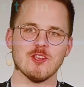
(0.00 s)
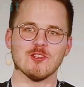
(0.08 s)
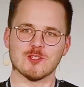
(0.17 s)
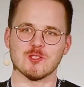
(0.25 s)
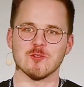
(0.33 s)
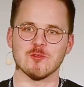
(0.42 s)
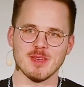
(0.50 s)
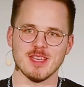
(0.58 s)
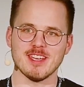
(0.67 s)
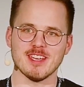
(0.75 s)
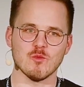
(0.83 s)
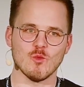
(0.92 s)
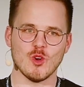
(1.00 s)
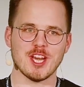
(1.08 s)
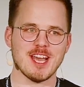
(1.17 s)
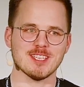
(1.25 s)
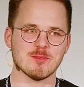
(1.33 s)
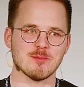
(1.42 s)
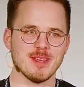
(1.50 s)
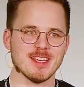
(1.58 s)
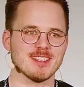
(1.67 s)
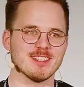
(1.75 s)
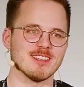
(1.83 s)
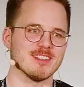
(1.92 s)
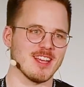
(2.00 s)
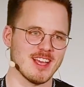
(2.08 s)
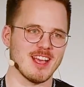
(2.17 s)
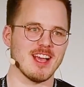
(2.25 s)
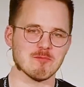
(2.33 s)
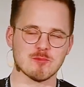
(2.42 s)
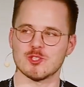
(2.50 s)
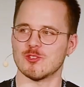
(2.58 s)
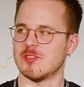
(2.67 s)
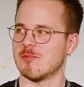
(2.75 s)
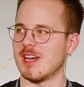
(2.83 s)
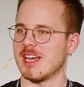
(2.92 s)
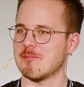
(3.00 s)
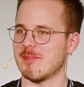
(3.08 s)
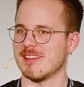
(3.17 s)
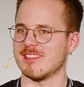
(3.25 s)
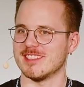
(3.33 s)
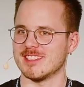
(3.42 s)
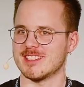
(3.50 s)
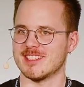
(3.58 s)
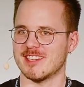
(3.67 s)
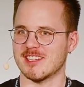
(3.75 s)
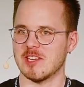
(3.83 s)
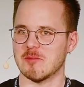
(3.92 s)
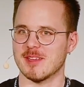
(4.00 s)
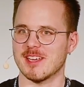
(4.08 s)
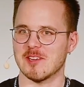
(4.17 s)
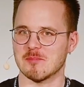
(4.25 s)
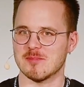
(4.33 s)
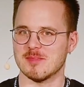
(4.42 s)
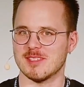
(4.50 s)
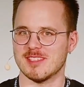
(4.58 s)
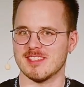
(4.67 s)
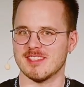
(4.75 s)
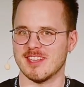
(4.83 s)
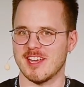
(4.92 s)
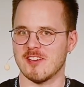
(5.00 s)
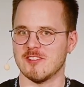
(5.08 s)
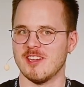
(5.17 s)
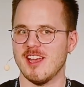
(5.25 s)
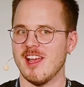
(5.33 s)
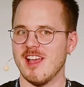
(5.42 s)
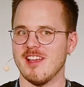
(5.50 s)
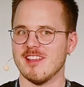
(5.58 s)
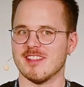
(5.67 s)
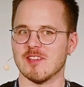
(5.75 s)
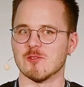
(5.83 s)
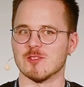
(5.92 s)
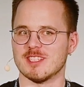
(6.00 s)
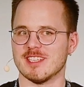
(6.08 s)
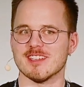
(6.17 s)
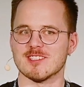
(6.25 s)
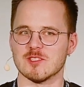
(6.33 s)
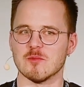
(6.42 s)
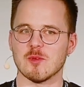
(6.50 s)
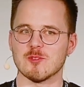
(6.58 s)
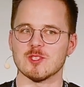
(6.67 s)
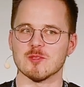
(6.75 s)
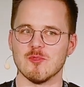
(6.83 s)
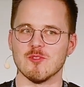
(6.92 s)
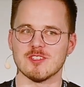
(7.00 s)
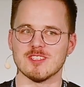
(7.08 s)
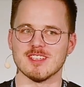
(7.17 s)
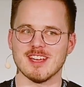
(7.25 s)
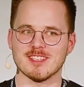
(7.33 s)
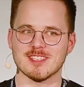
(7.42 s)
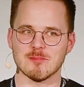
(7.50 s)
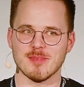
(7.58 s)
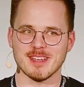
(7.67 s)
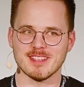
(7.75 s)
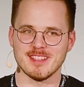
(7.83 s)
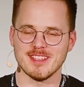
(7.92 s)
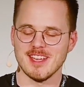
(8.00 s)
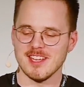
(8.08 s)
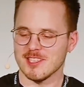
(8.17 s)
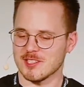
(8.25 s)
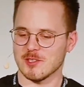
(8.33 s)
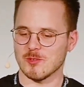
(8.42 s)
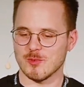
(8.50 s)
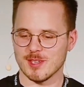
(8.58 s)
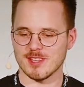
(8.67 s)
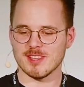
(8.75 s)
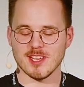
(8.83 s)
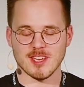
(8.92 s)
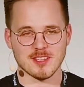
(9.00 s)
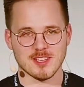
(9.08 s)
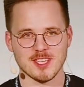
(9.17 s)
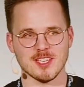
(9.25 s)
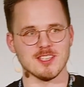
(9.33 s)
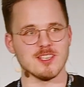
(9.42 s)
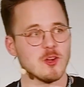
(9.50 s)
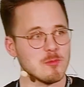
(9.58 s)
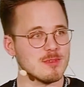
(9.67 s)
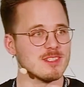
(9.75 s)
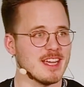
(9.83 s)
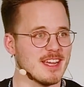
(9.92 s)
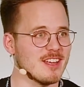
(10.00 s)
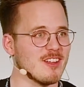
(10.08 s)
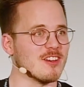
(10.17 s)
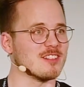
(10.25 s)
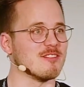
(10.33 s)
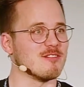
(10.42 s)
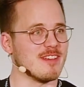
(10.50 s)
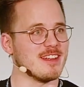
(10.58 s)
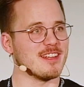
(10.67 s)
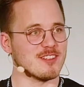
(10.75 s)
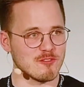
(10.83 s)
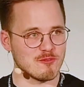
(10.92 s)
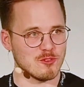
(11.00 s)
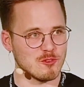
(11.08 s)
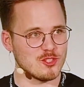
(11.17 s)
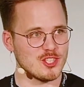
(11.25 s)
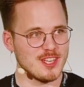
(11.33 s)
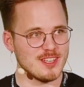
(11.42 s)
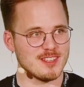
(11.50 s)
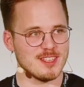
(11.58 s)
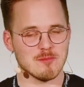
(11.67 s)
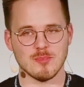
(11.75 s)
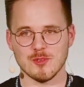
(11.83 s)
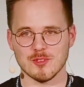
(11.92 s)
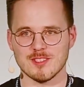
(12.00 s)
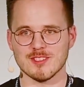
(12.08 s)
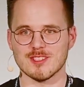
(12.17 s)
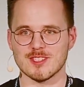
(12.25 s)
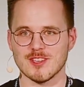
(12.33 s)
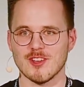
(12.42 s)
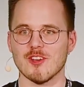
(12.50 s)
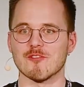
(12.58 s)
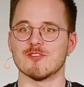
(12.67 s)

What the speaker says: zoom in one aspect, and I'm sure my panelists that are coming up now, they would say it's the most important aspect. So with the open dialogue Defending the Future, the importance of